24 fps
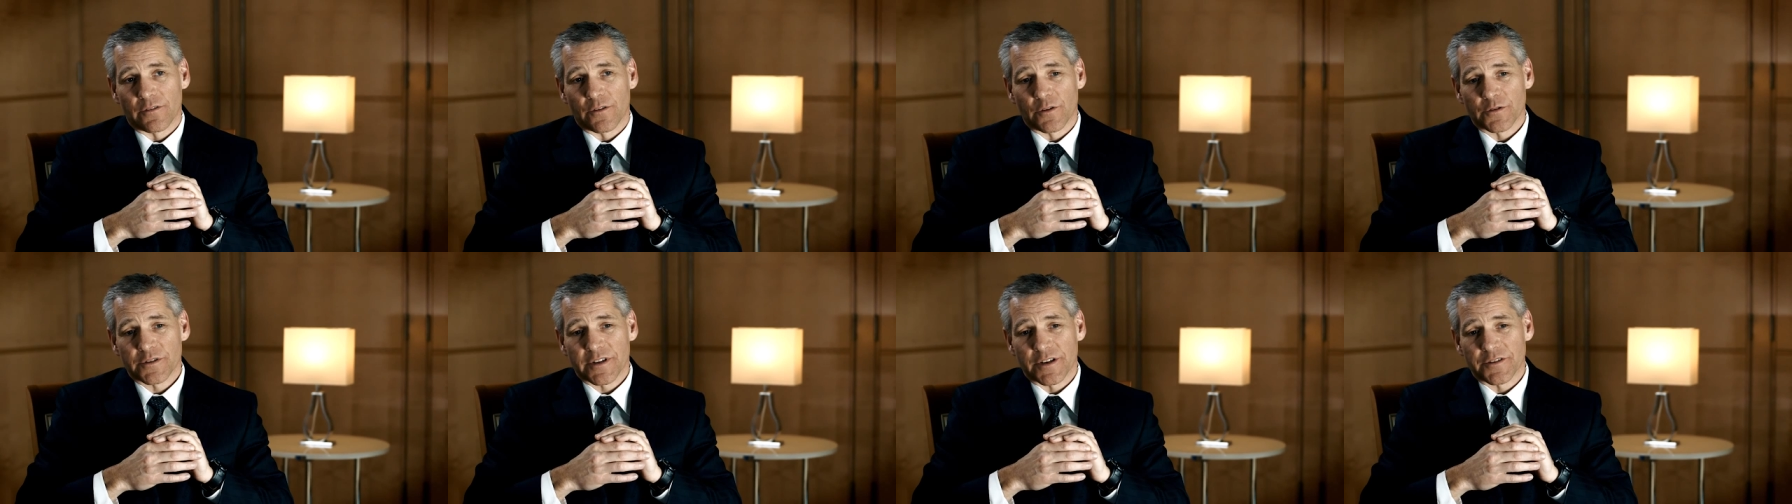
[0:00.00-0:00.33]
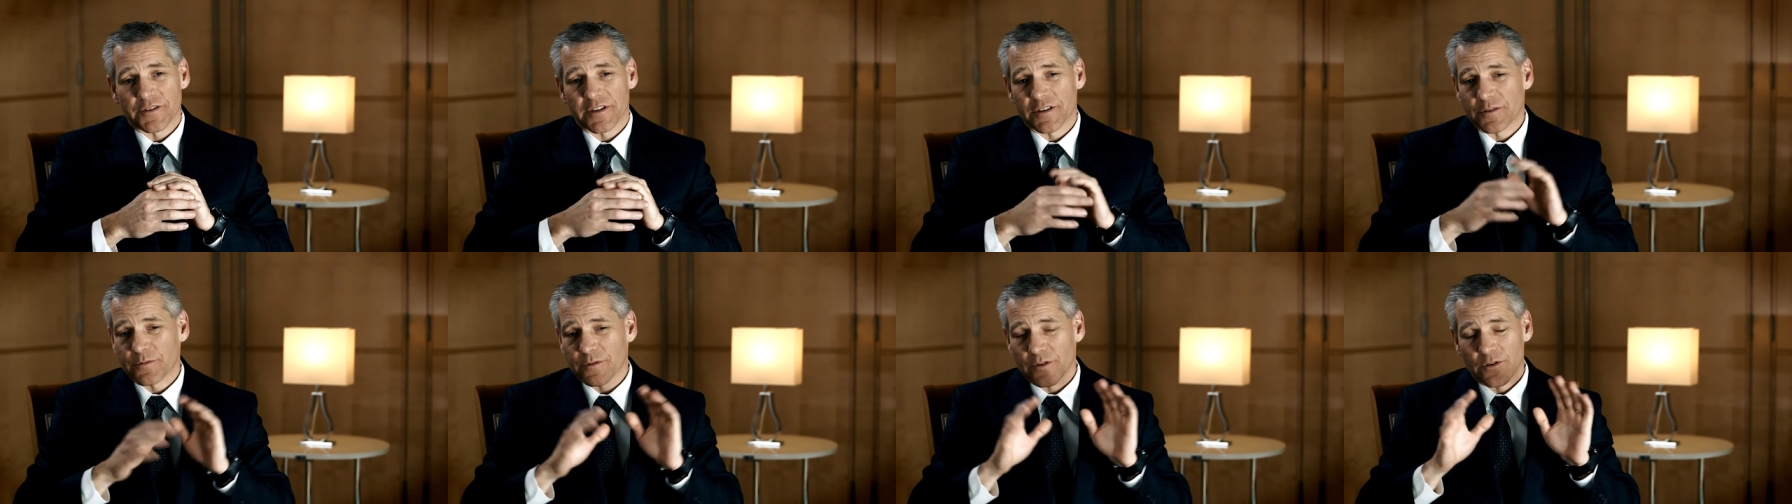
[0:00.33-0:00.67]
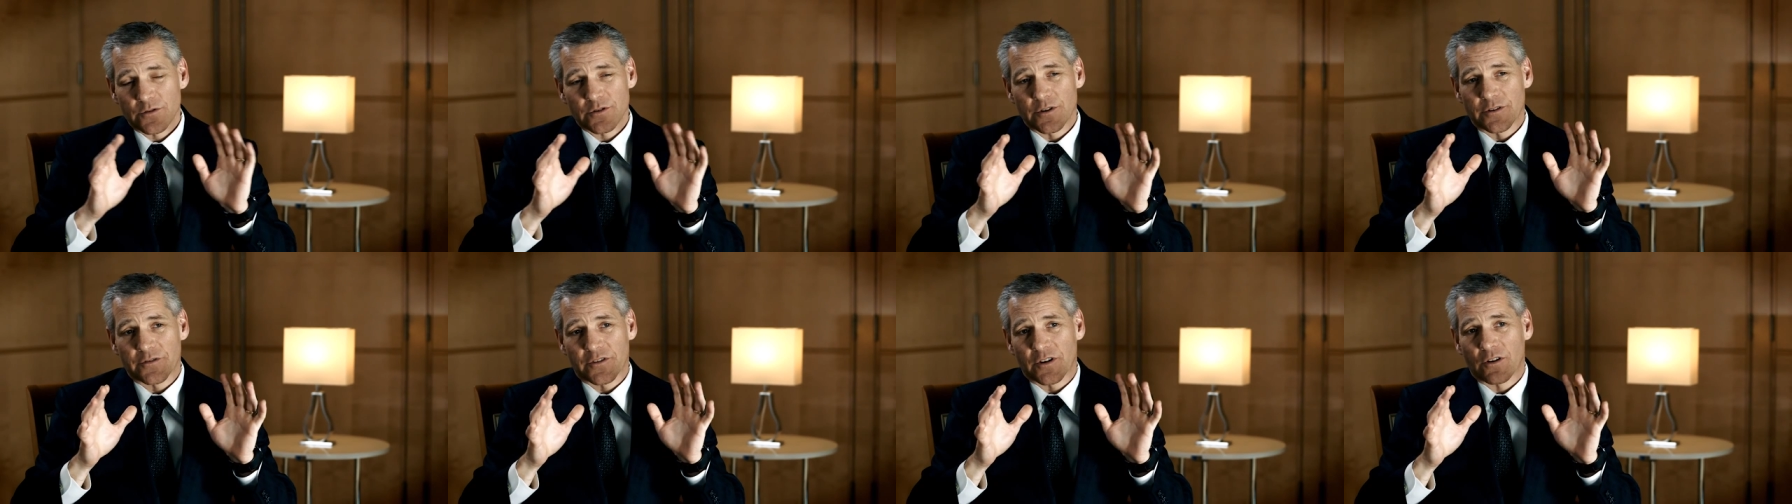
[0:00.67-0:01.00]
of those kinds of things, but
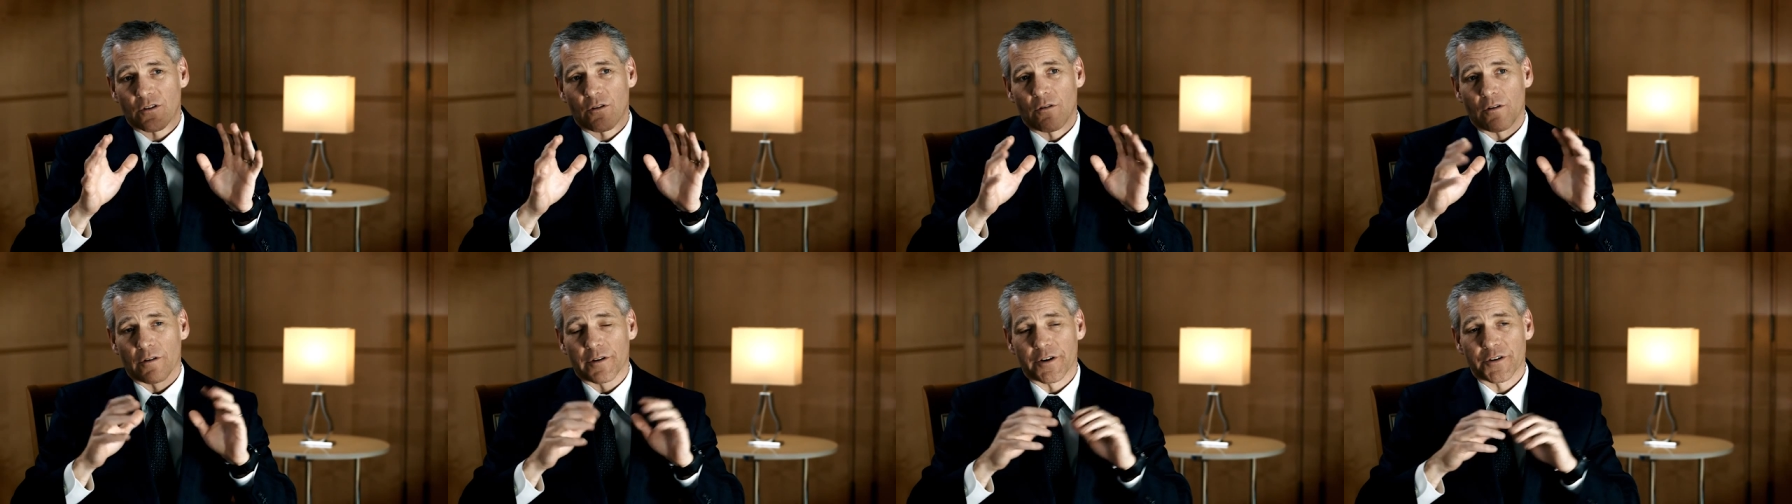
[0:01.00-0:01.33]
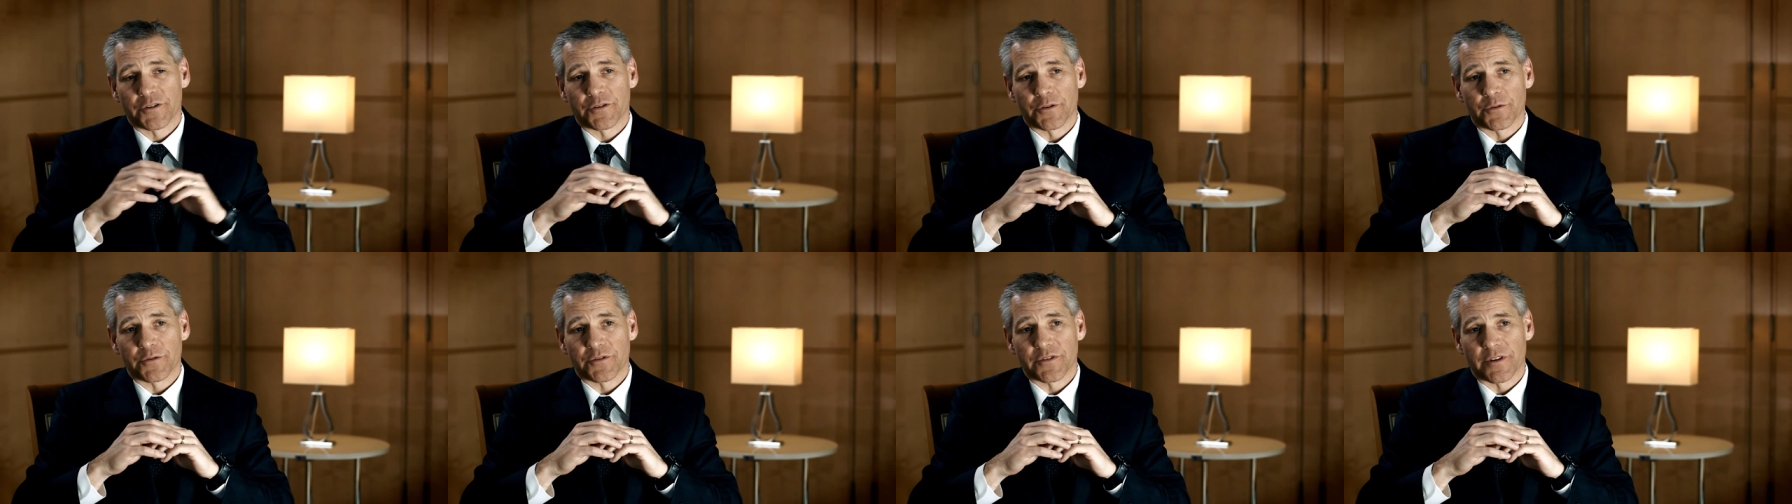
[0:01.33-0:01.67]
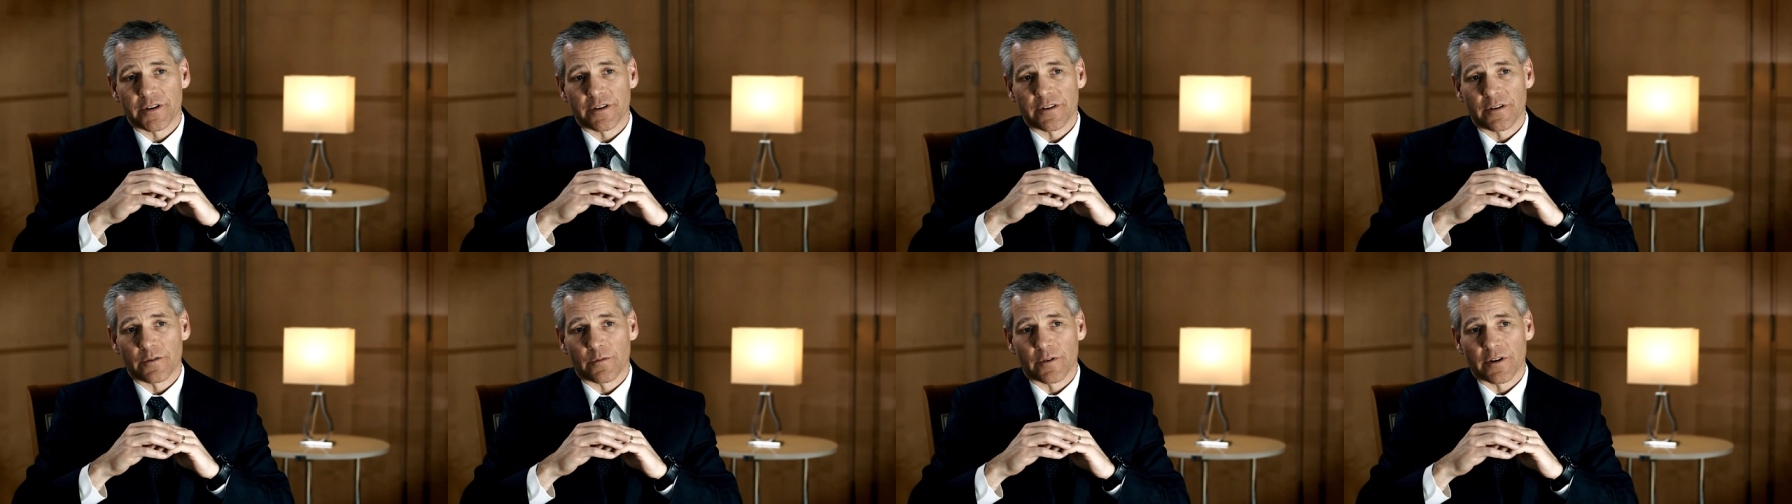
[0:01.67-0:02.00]
those aren't the core issues
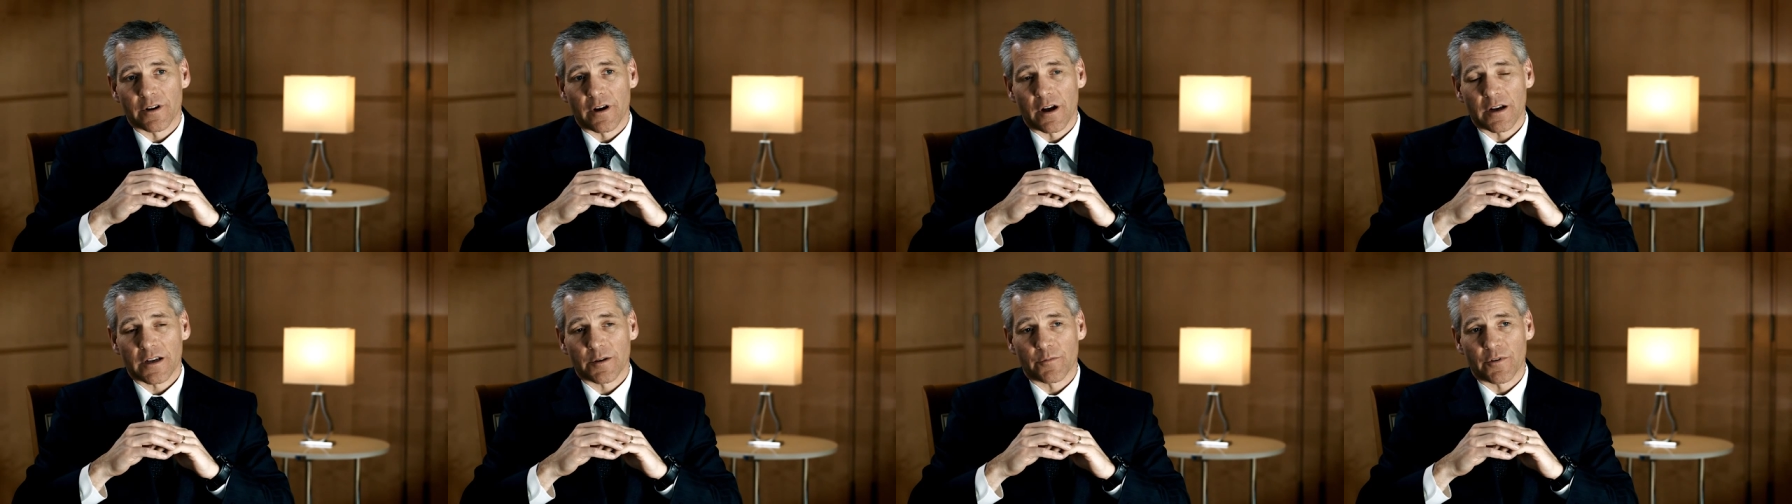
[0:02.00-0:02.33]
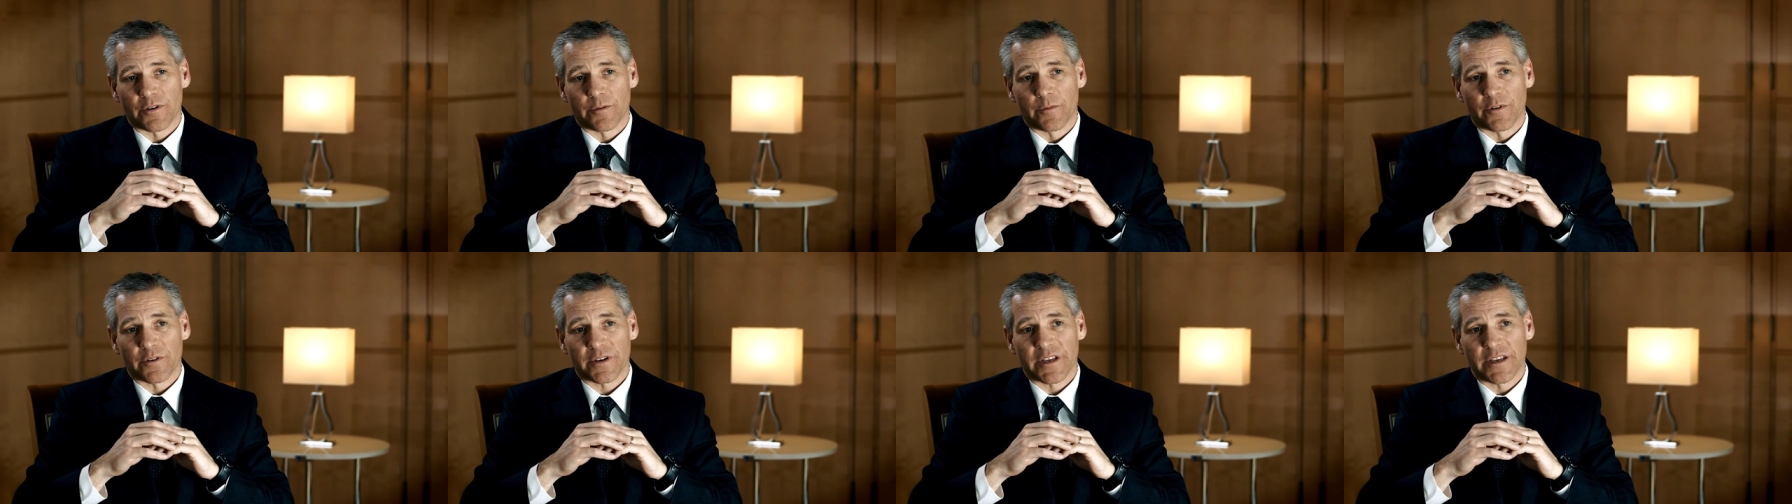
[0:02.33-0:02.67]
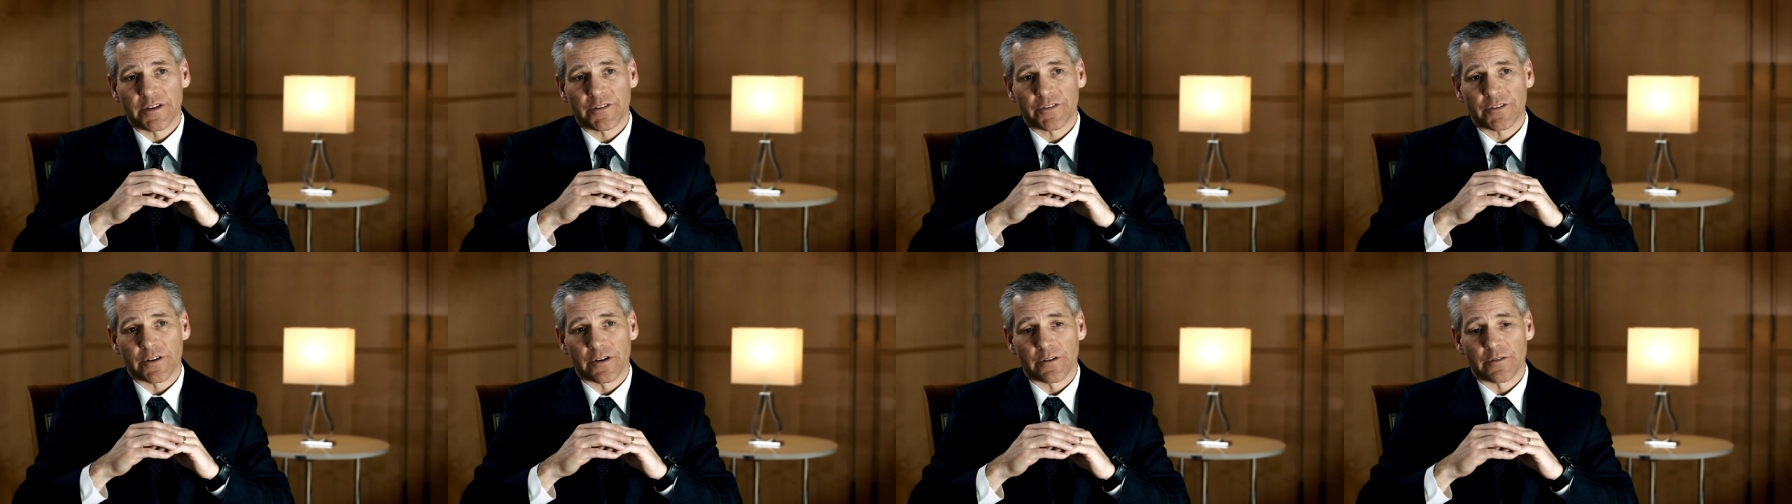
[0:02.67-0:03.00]
that, that we're talking about about
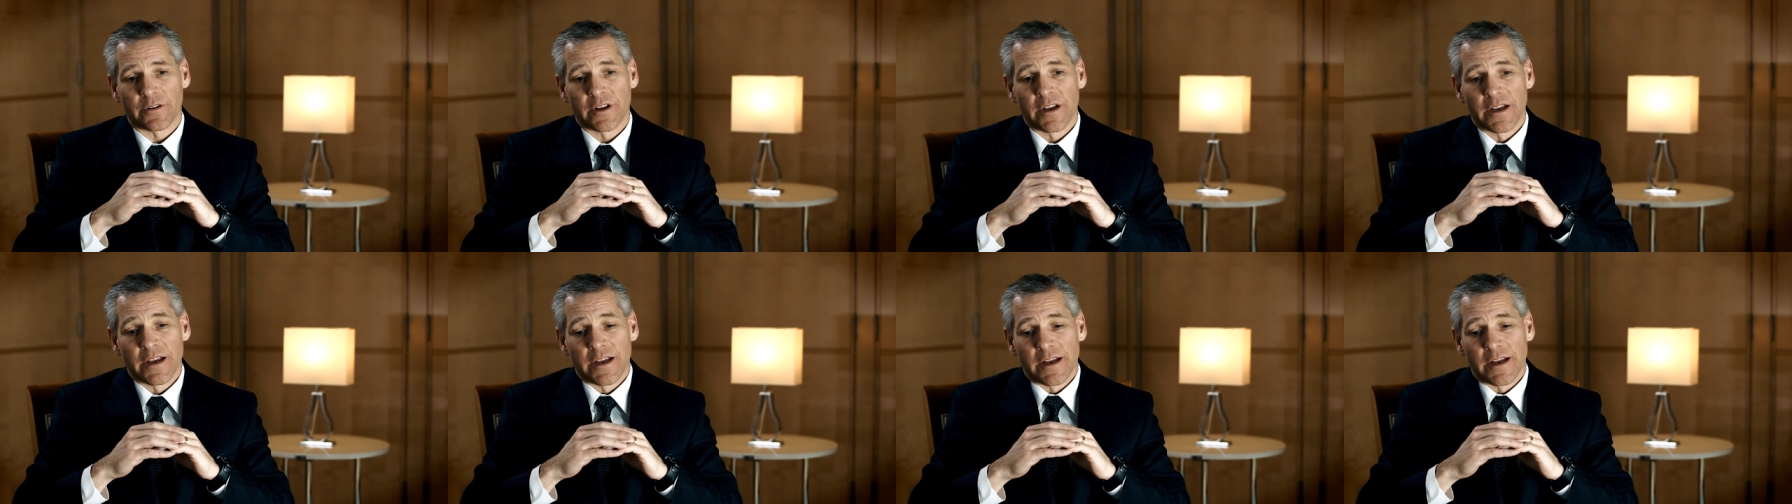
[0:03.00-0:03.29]
Keystone.